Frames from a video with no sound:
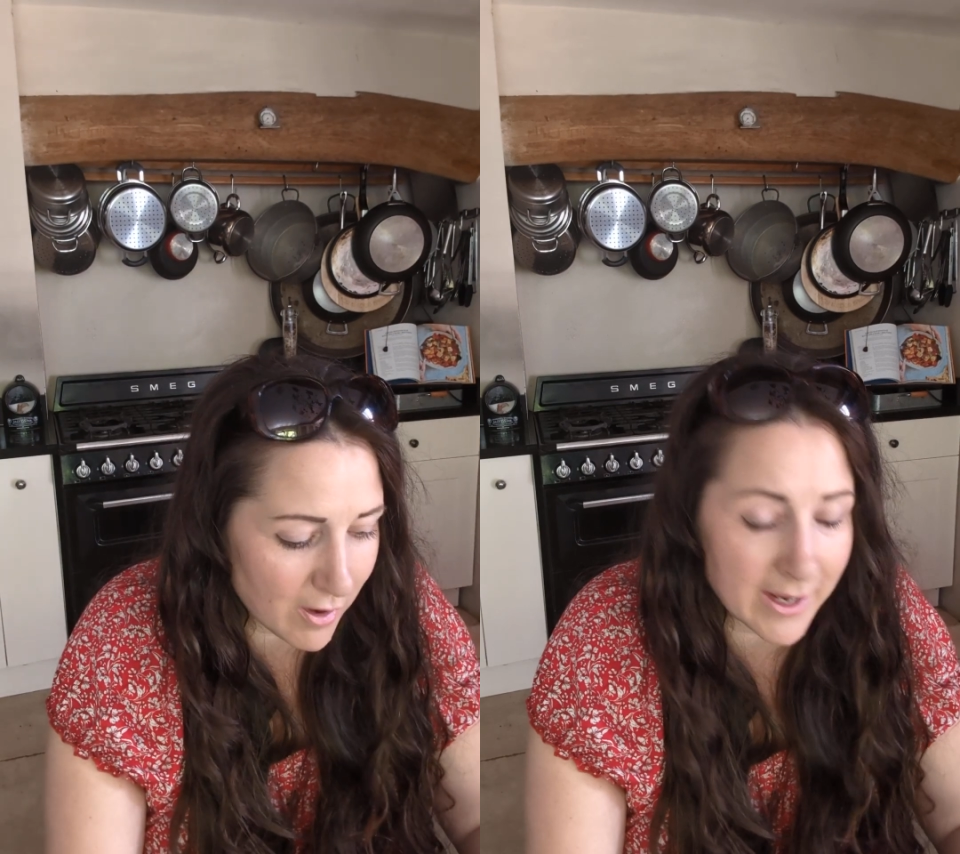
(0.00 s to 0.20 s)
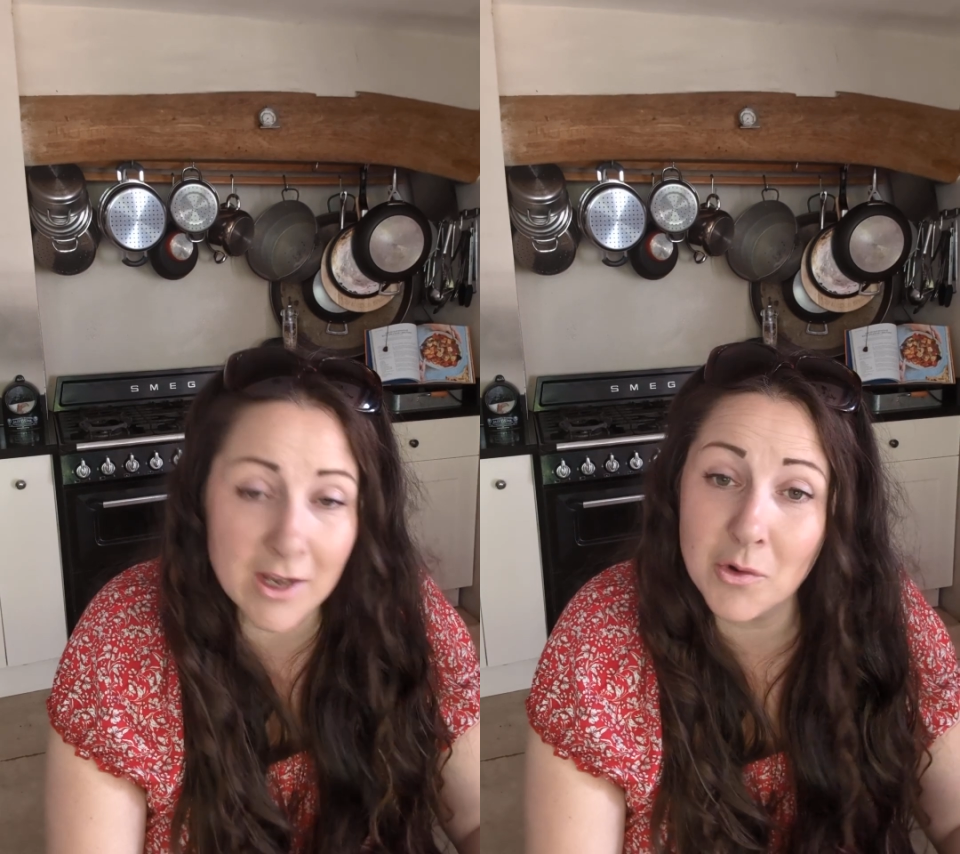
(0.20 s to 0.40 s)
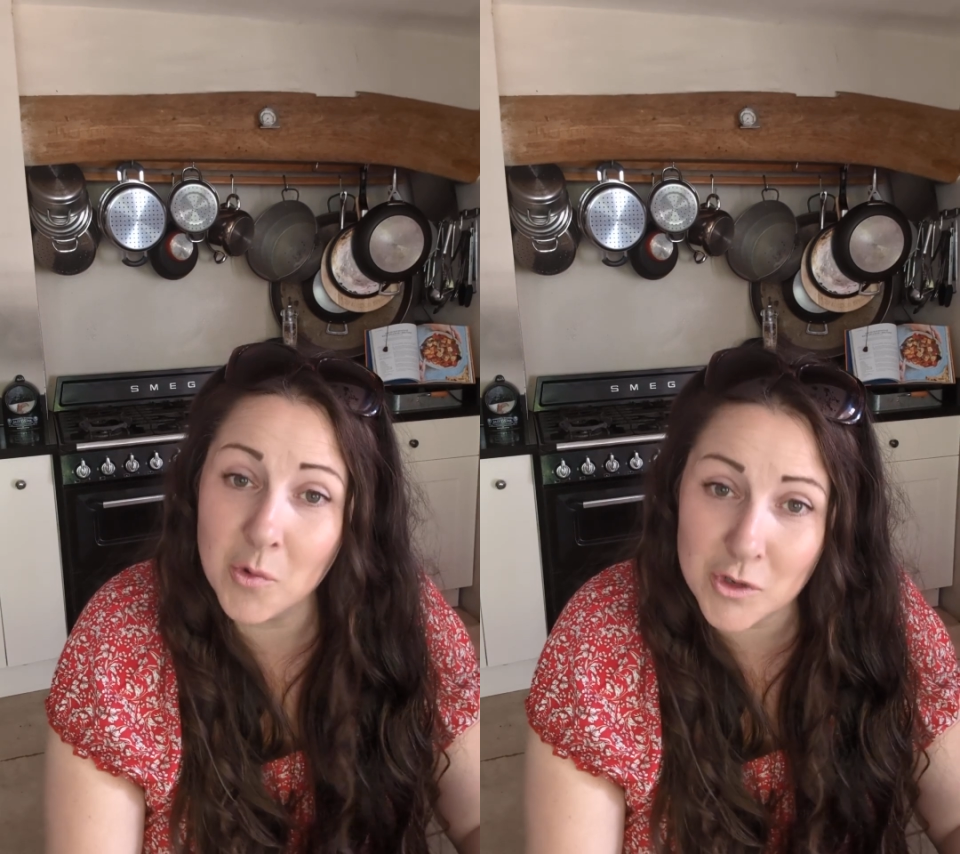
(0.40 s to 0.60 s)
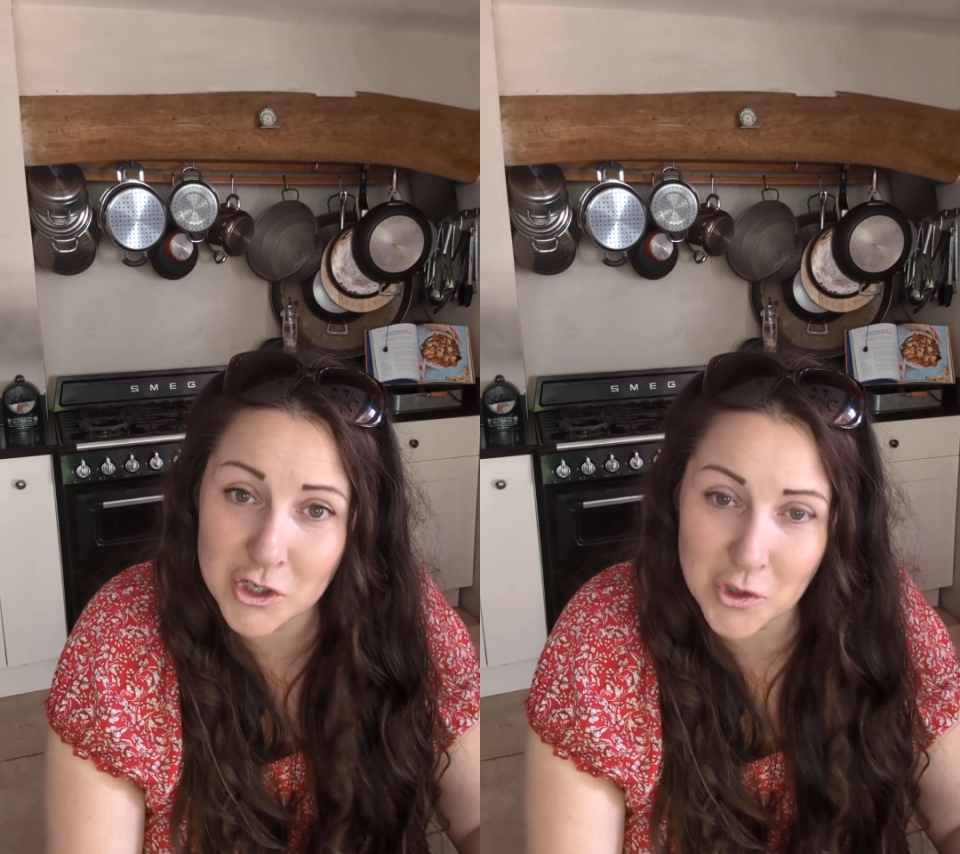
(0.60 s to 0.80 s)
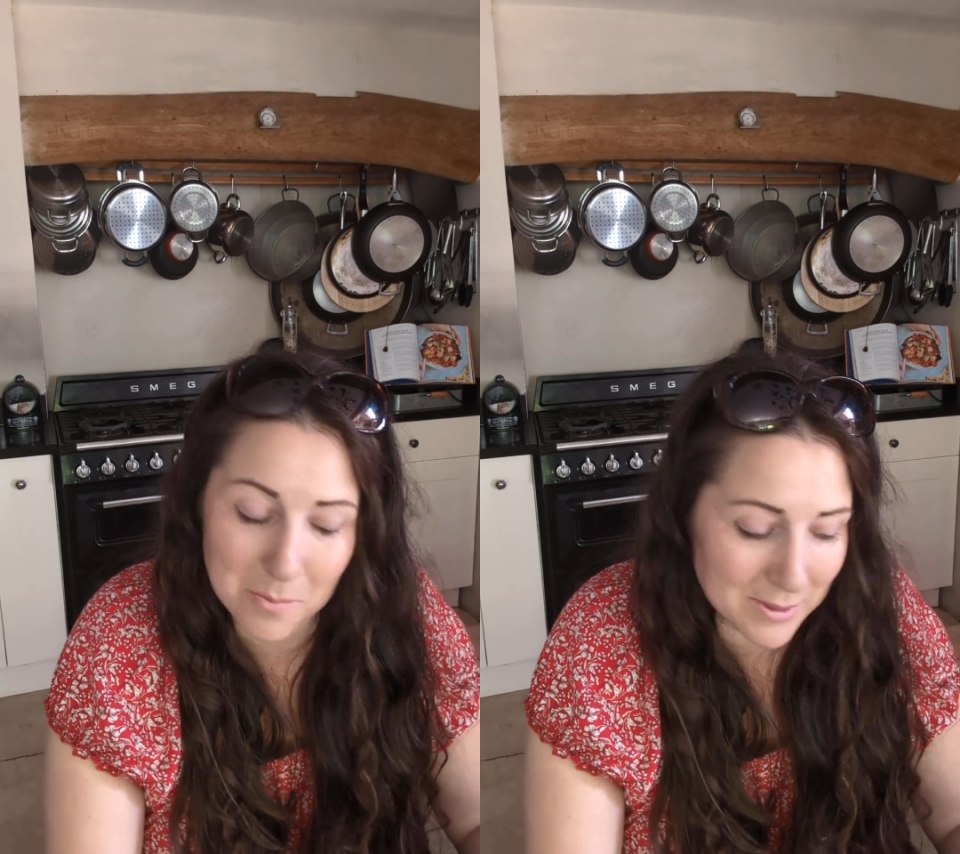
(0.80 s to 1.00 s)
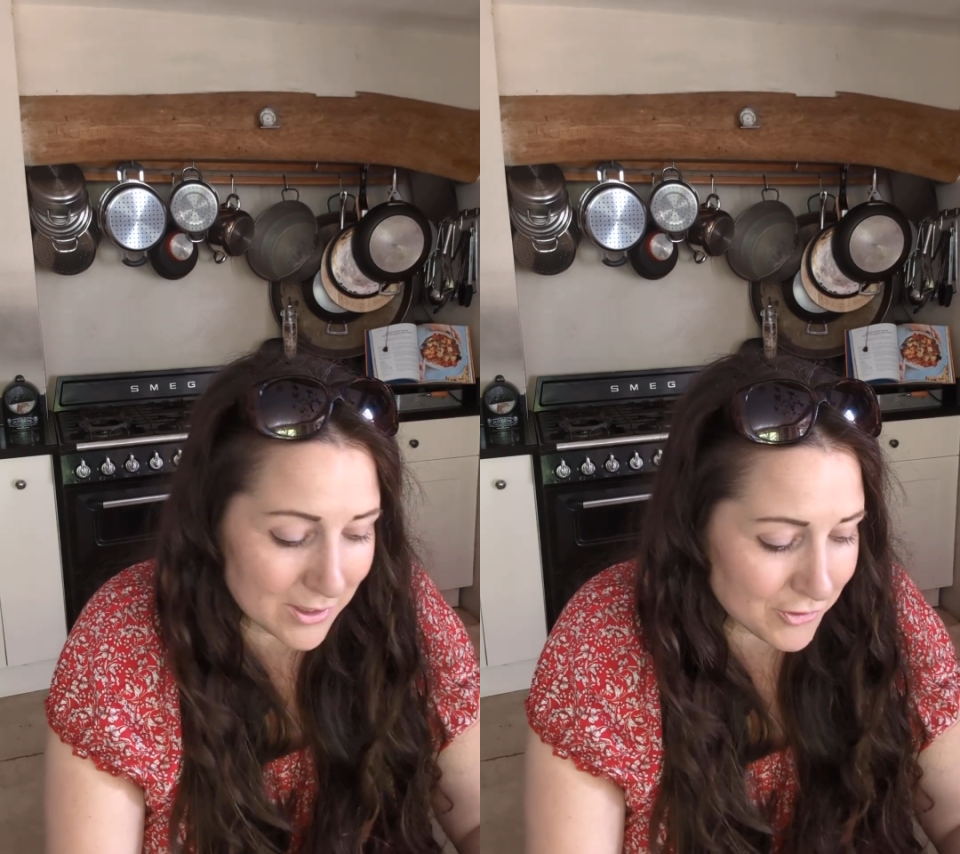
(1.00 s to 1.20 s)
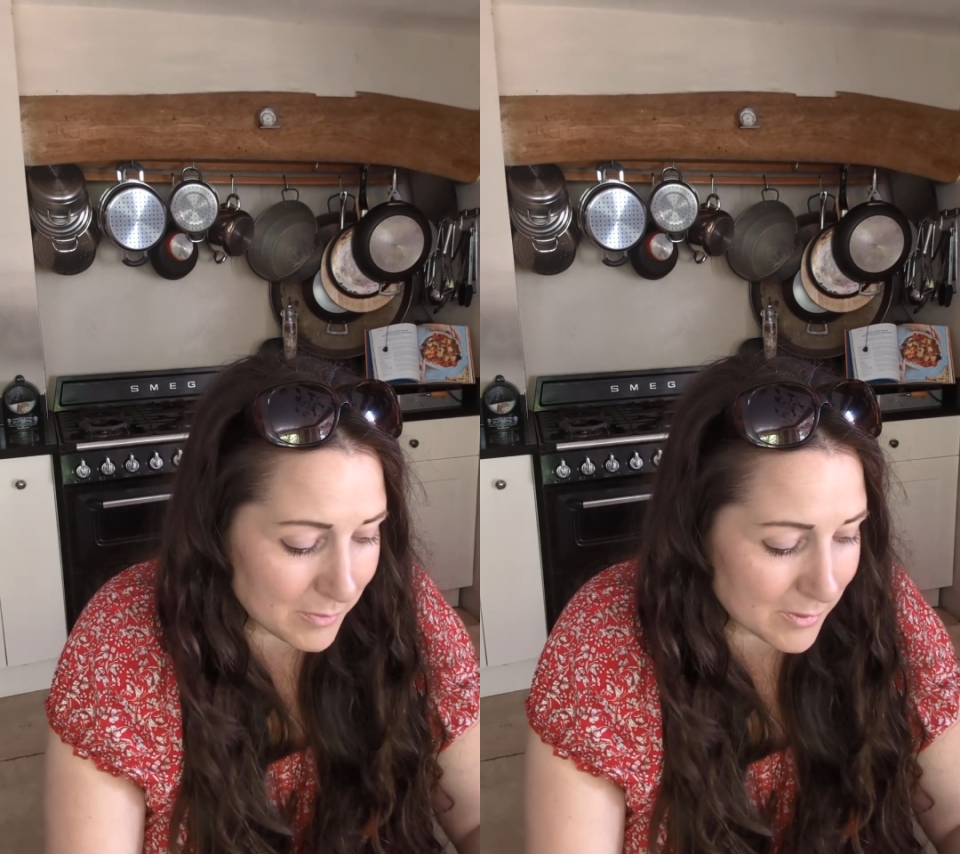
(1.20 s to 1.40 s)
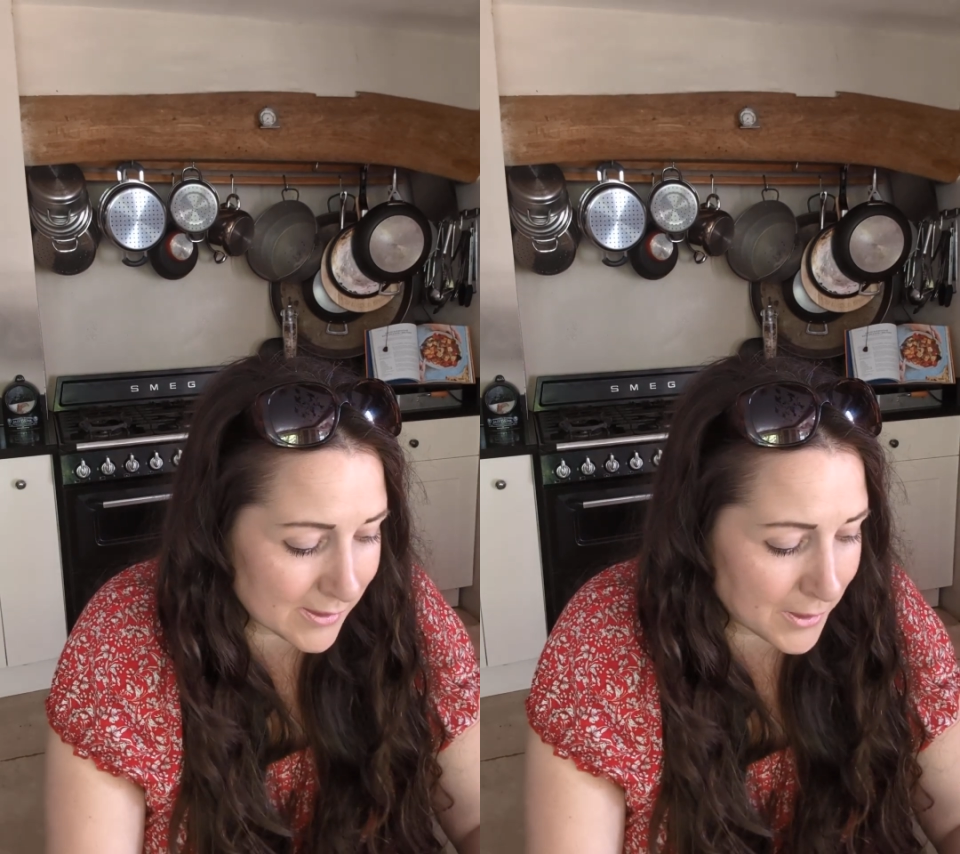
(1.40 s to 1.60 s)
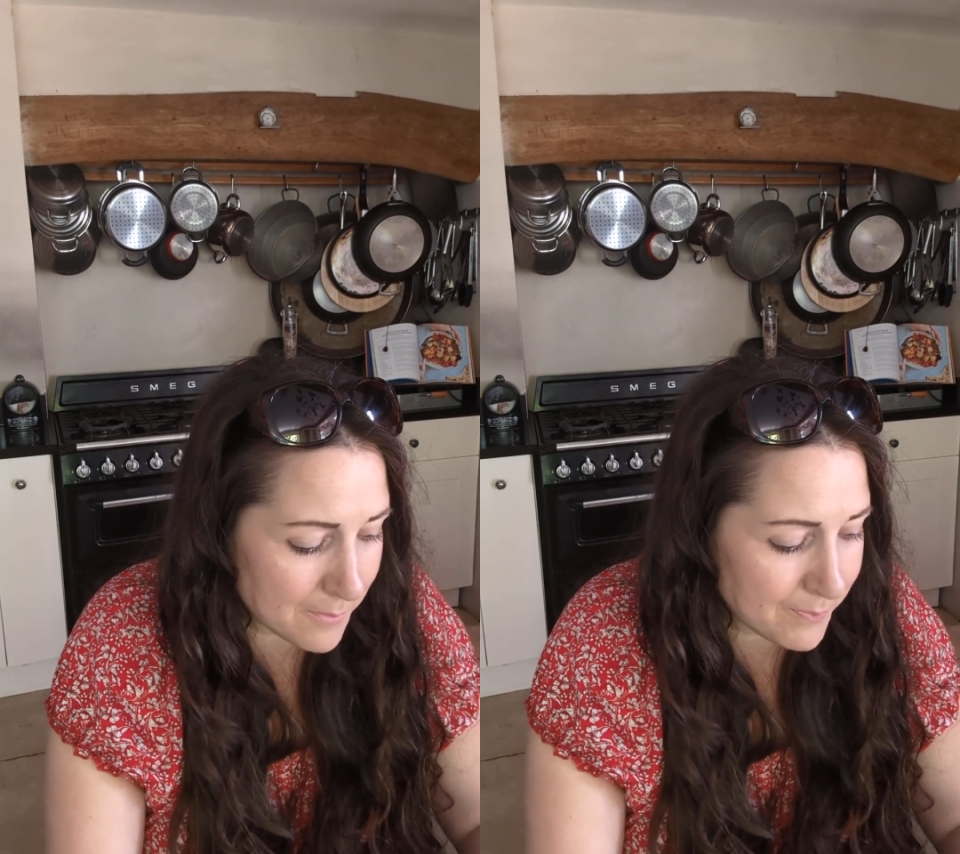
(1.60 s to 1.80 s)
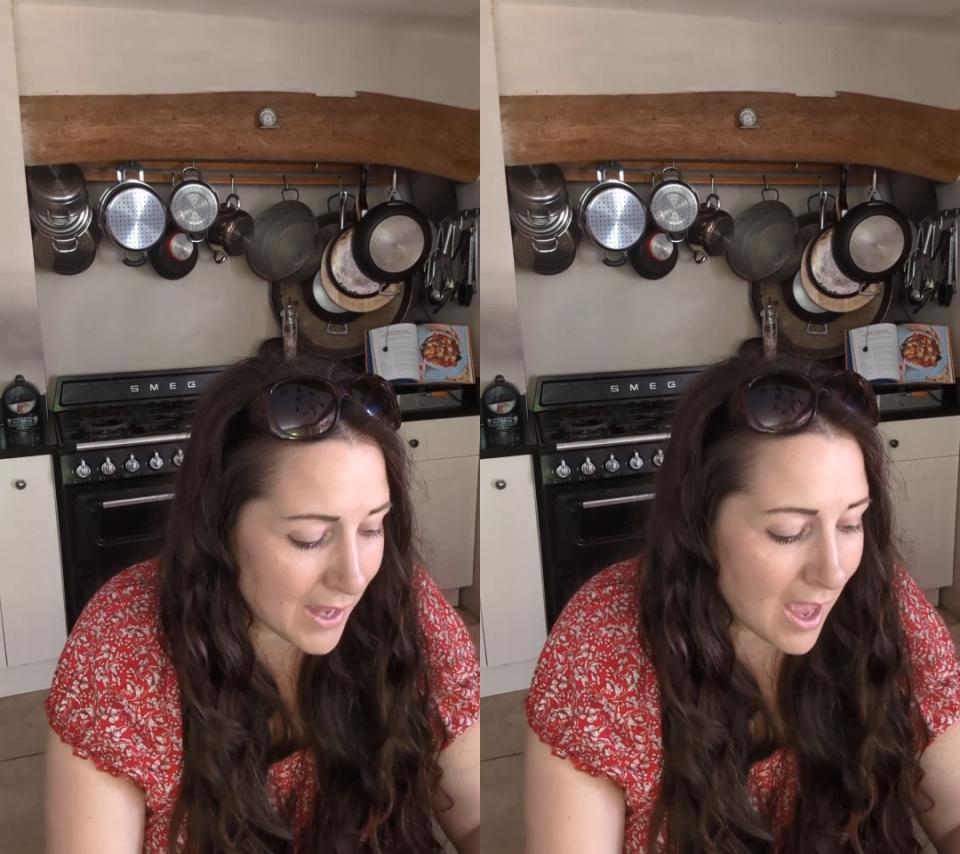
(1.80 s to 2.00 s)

running in Aldershot Military Museum.